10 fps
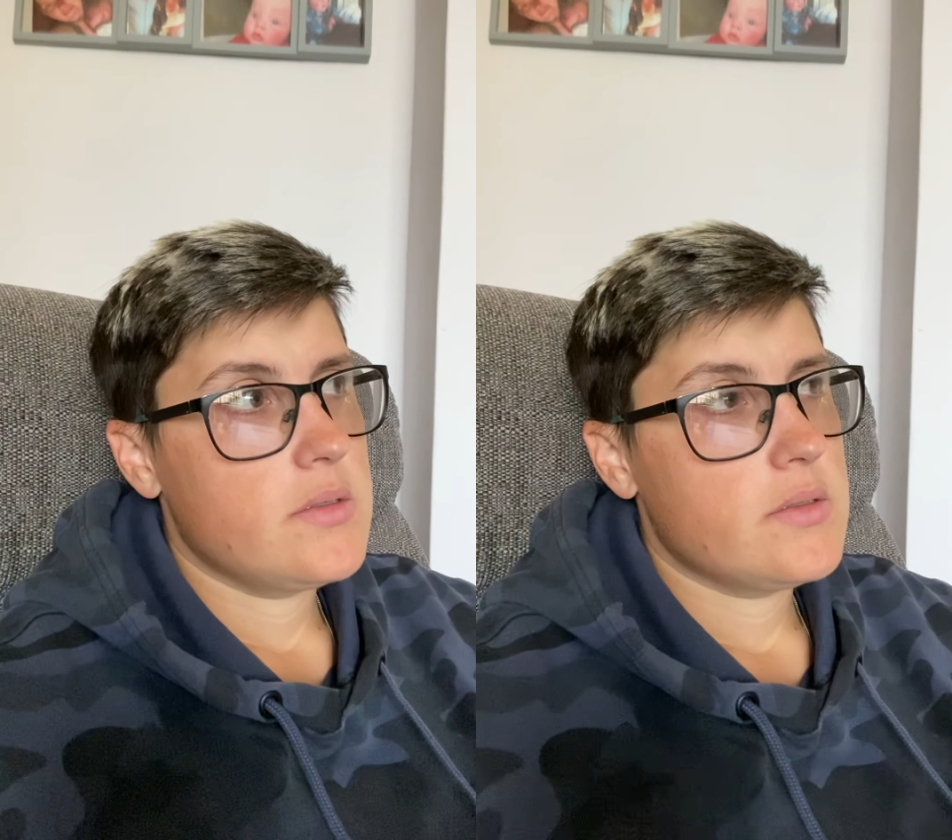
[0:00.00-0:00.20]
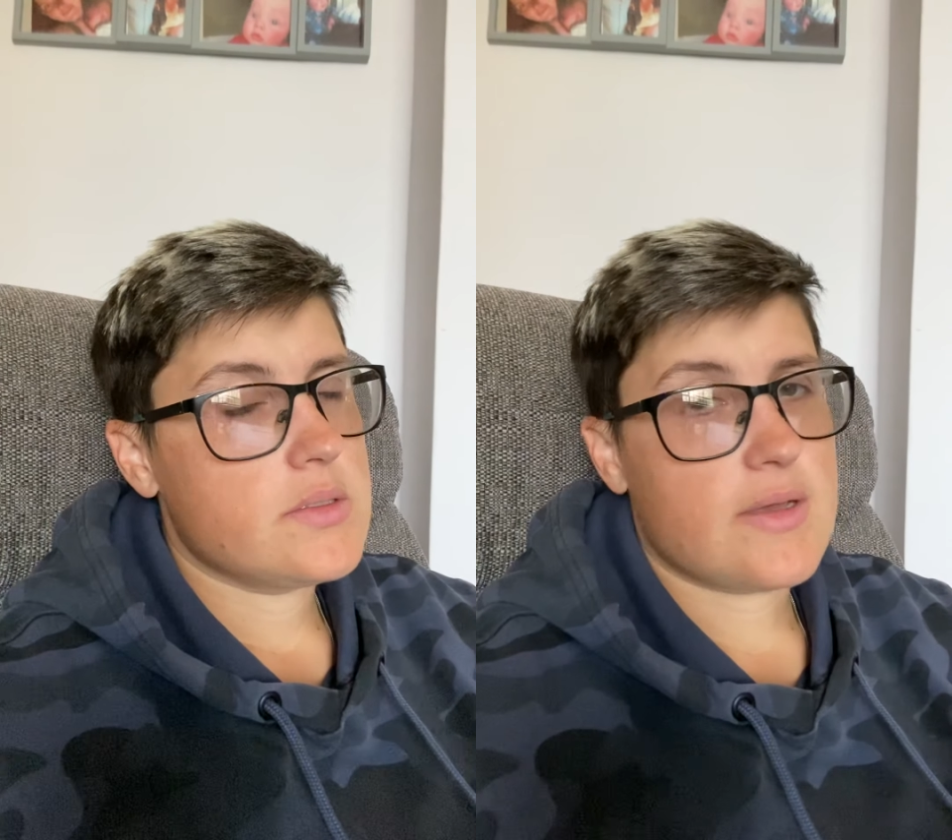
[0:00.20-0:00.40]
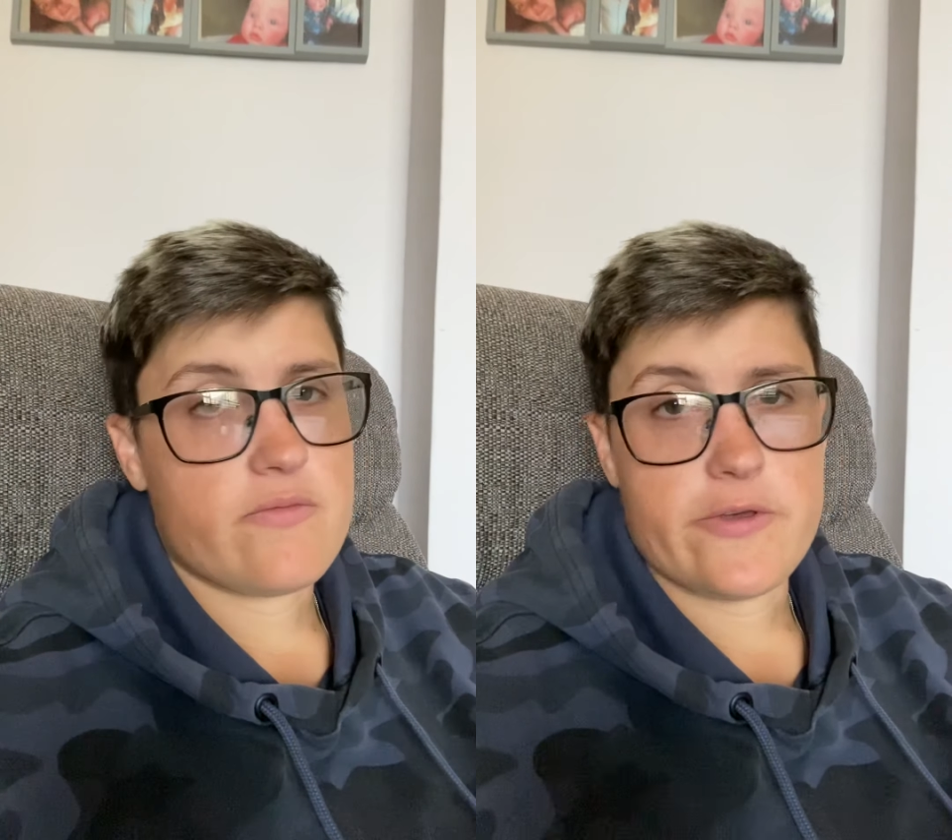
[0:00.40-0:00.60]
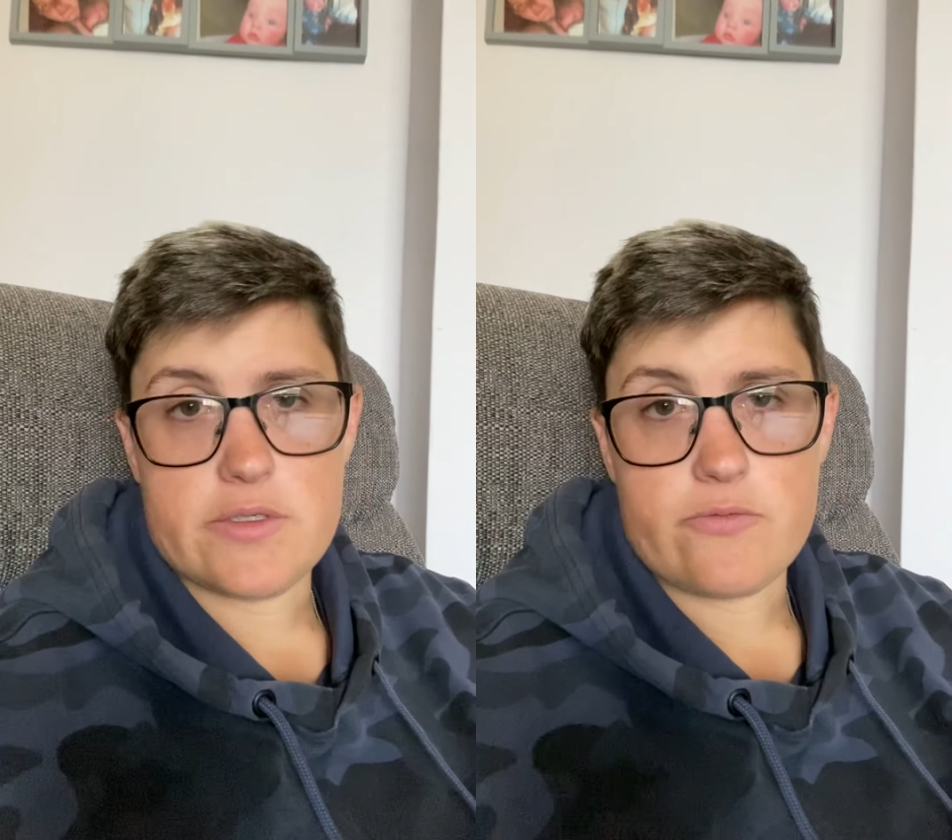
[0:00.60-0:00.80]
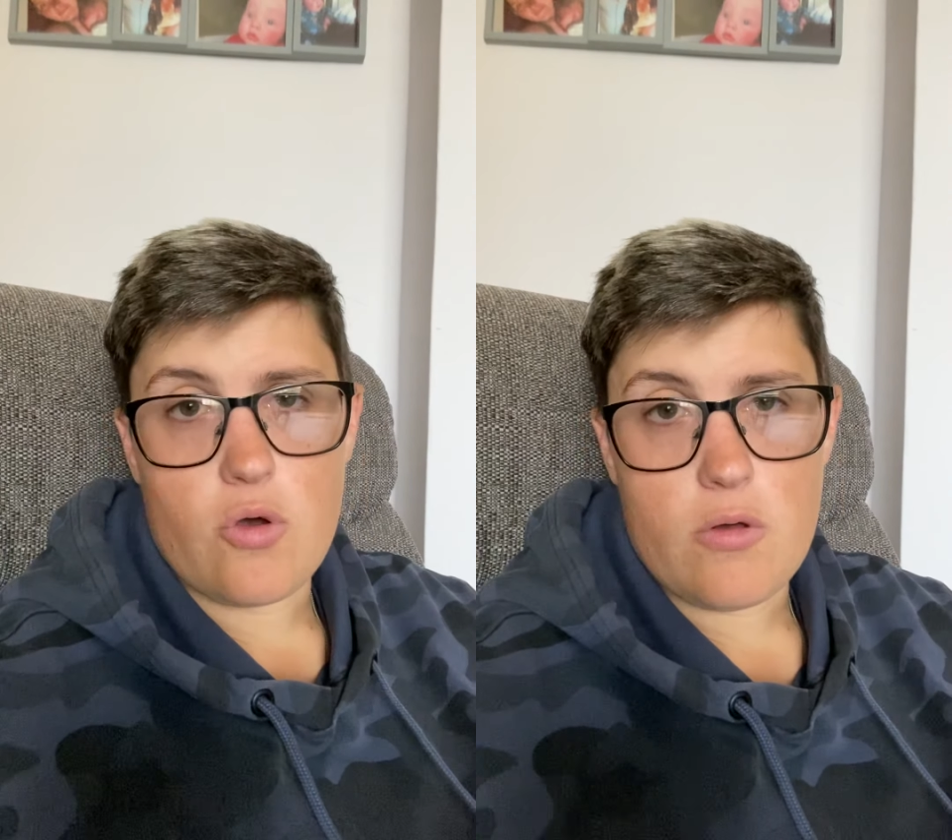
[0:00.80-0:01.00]
some things
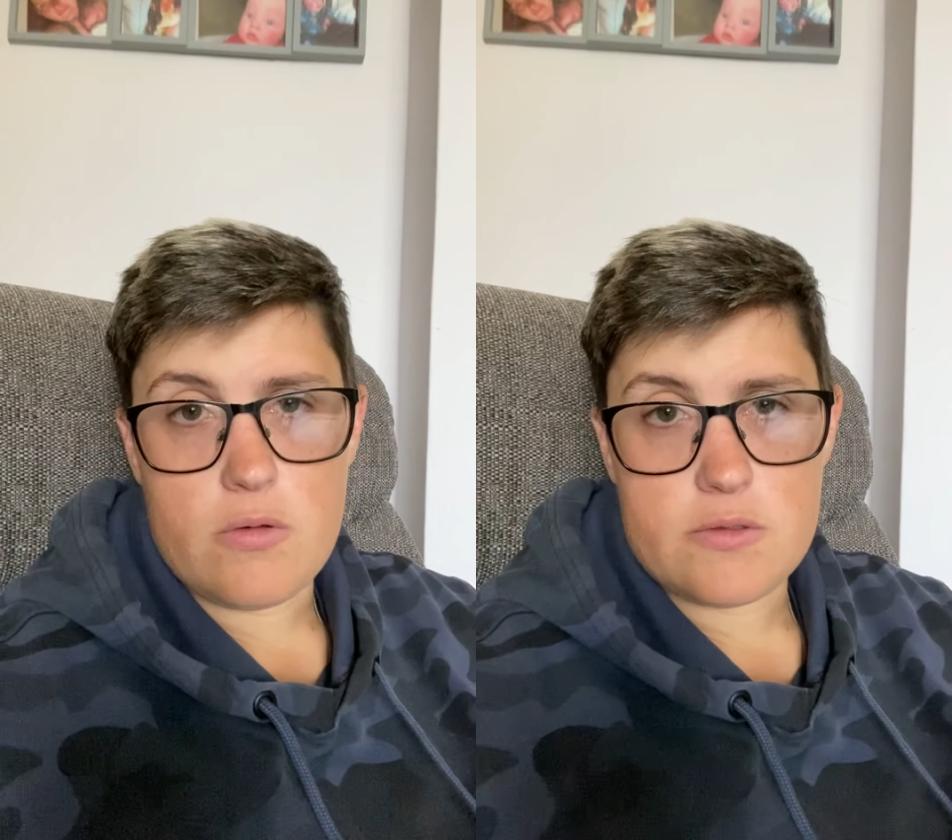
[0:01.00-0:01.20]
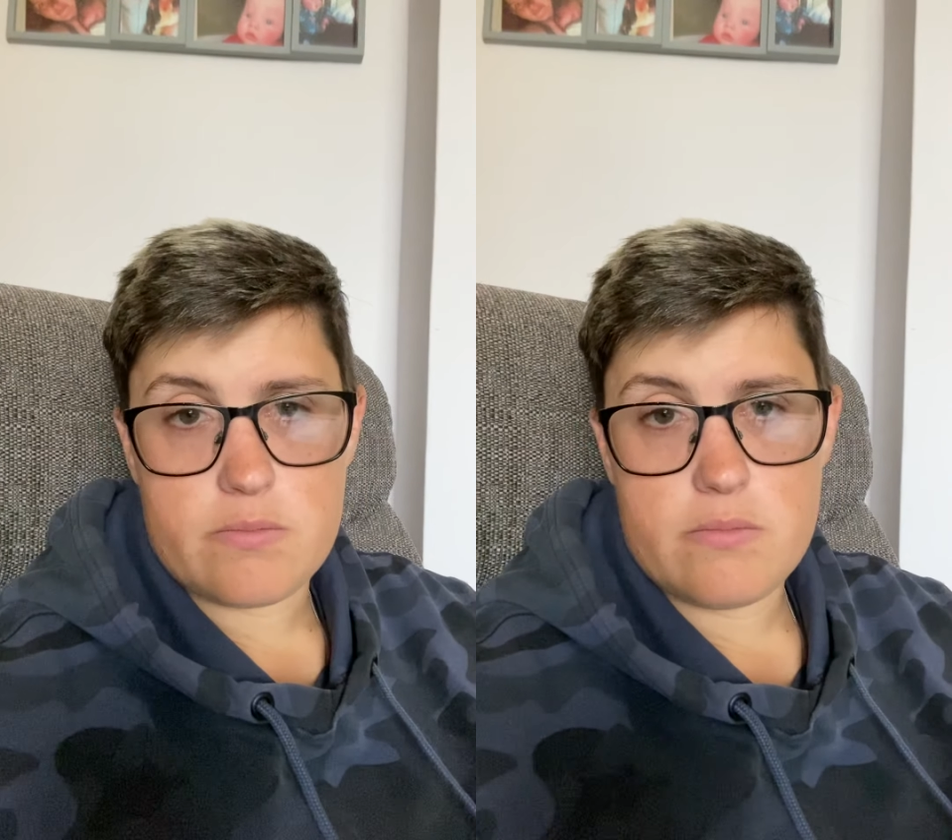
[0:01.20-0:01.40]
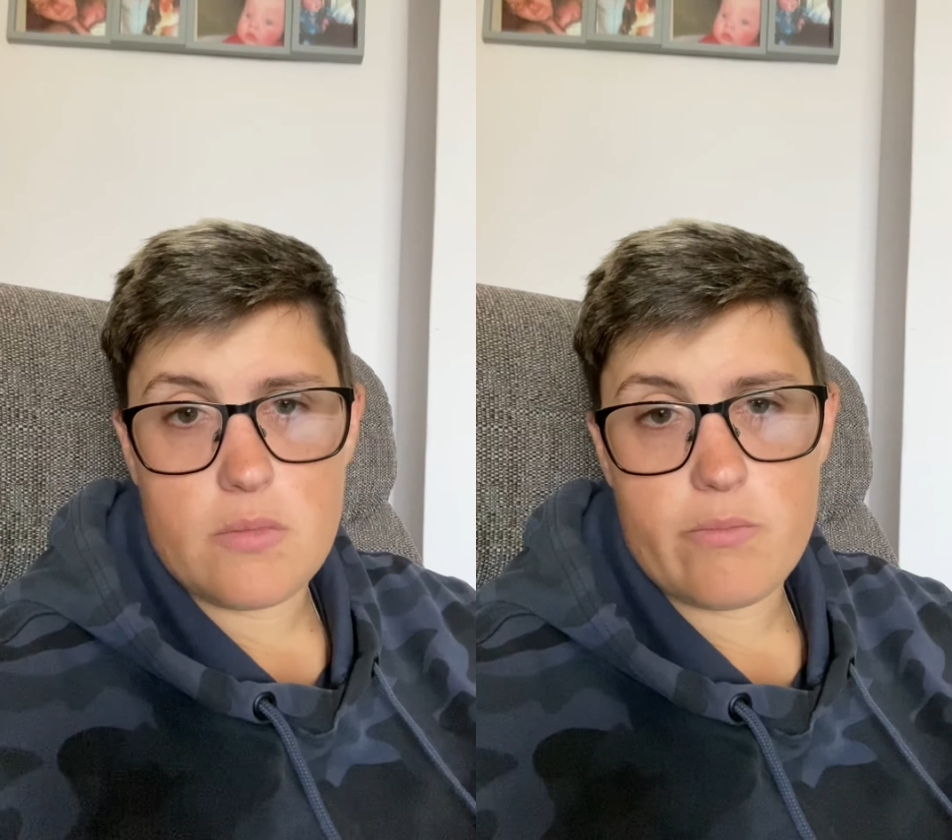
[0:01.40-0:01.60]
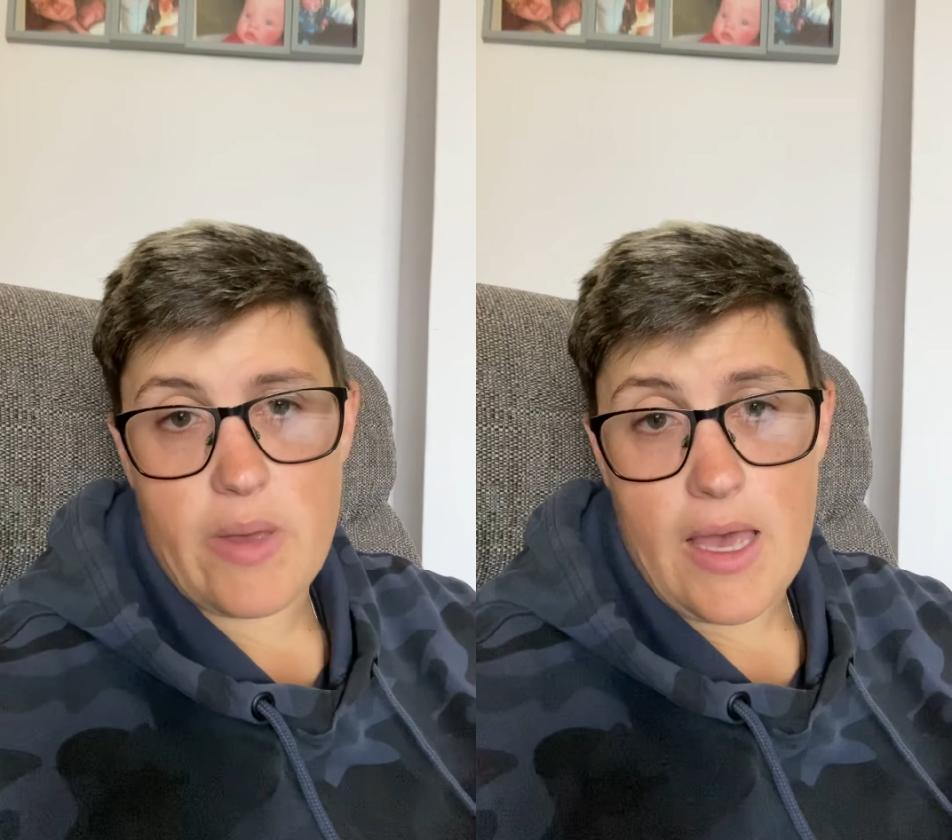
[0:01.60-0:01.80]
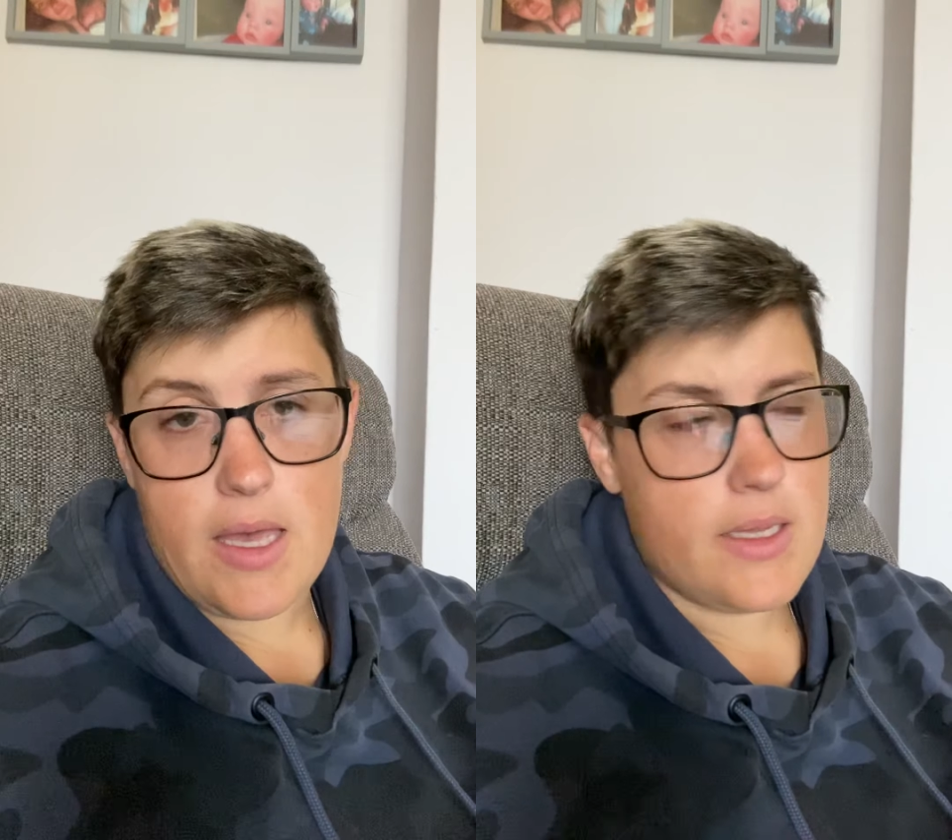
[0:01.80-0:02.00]
have gotten as
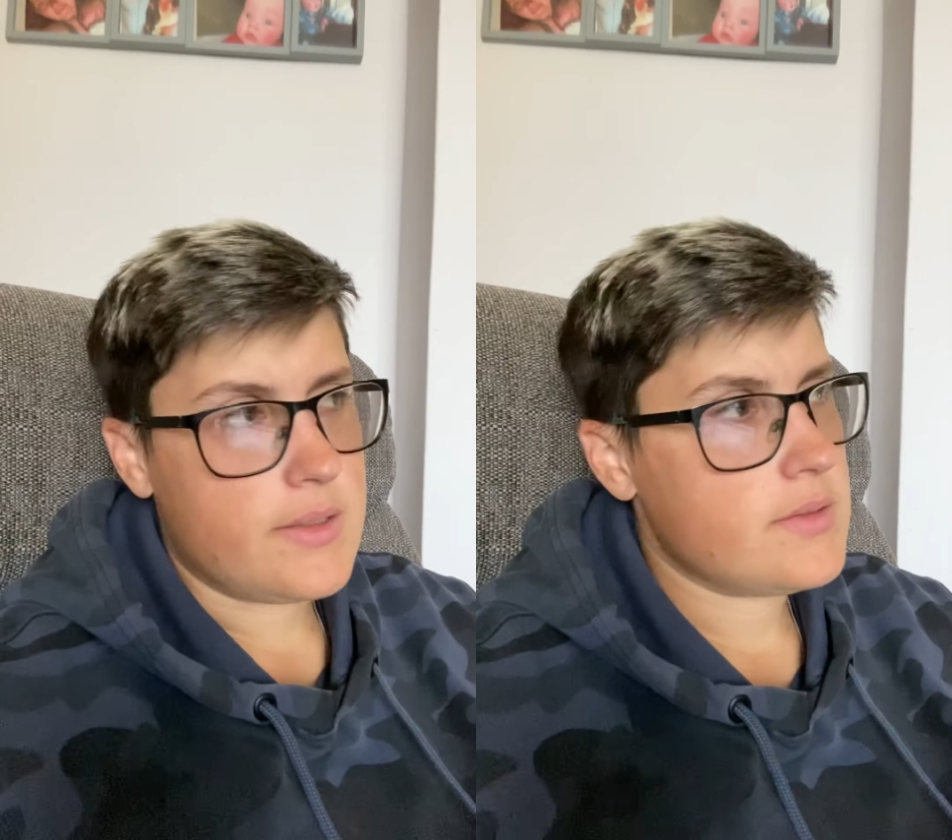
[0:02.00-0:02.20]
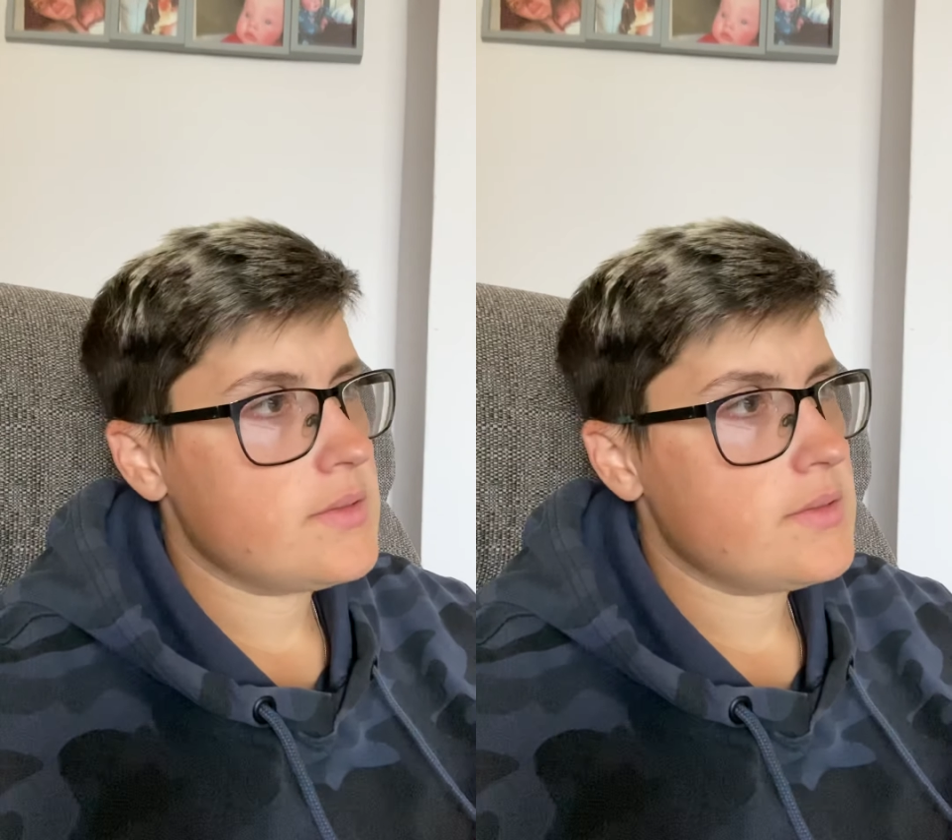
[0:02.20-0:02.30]
bad